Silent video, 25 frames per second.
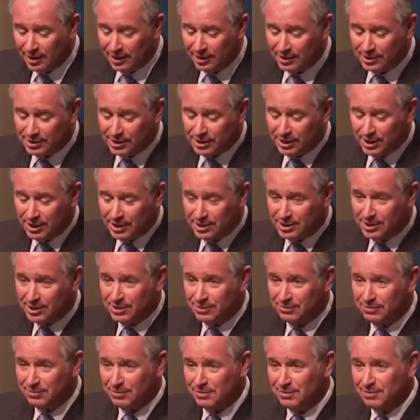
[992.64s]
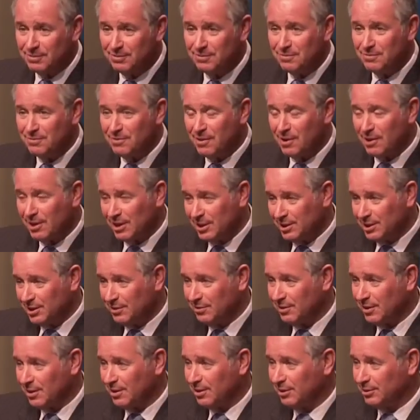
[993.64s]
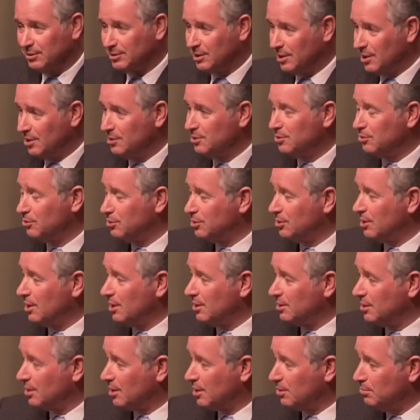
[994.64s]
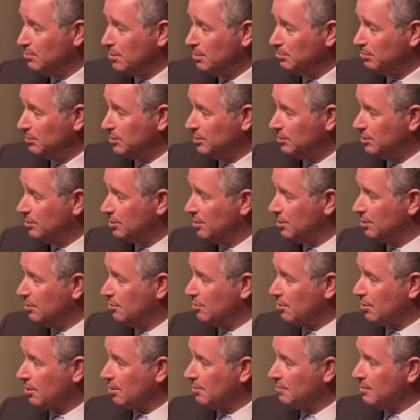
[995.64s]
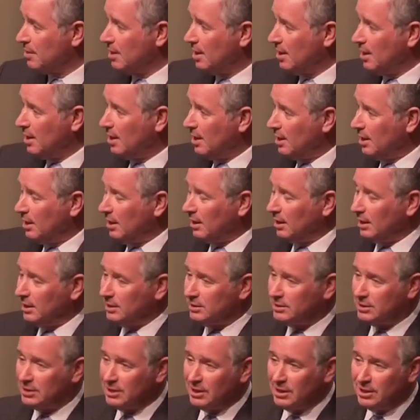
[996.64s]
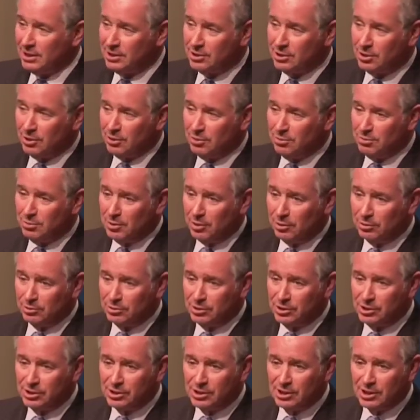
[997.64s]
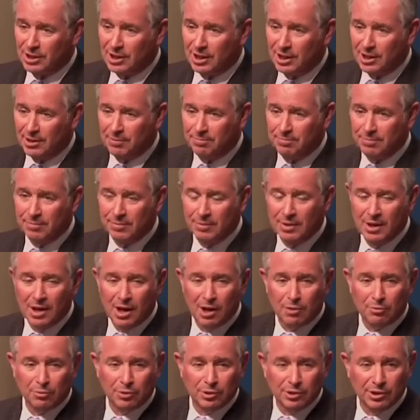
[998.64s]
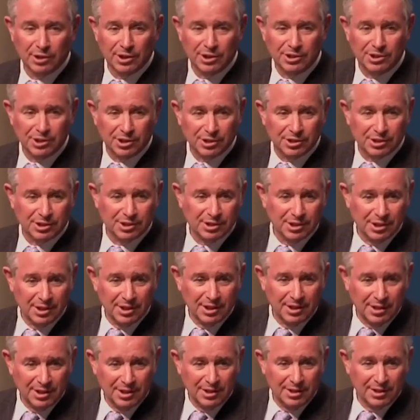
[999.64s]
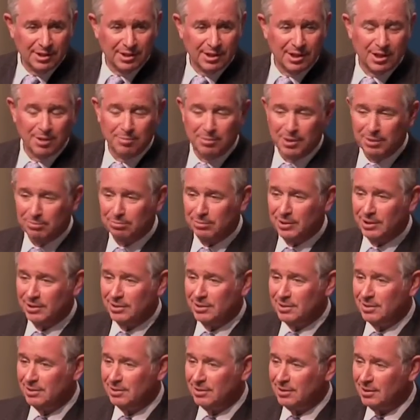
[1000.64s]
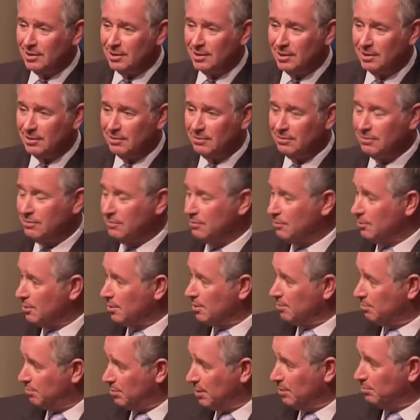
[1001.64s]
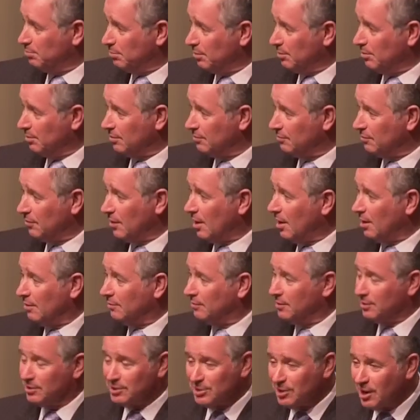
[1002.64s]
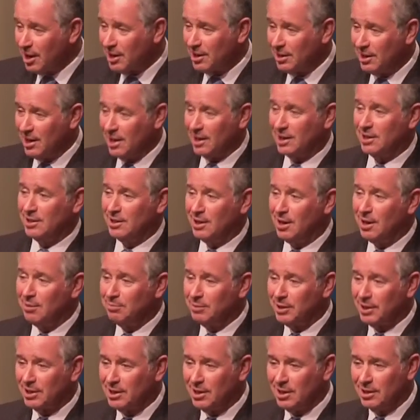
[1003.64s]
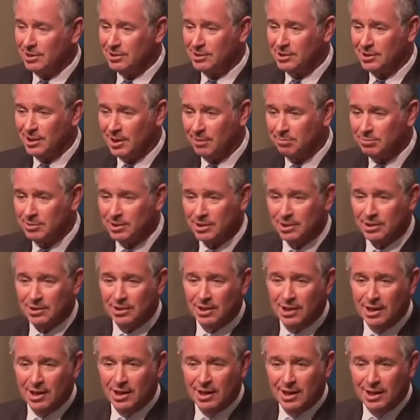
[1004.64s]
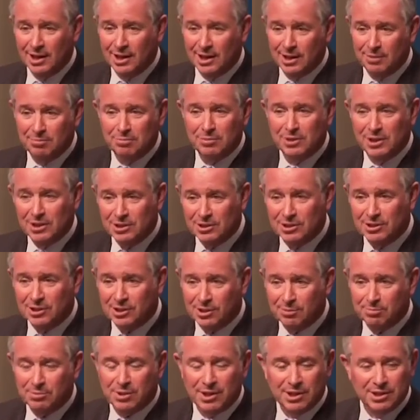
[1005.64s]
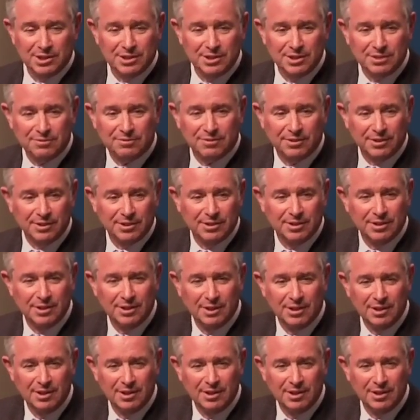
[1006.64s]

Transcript: it's, it's very difficult to understand the commitment to the euro. It's, it's almost uh, a religious commitment uh, for the people involved. It's not an economic concept. It, it means something different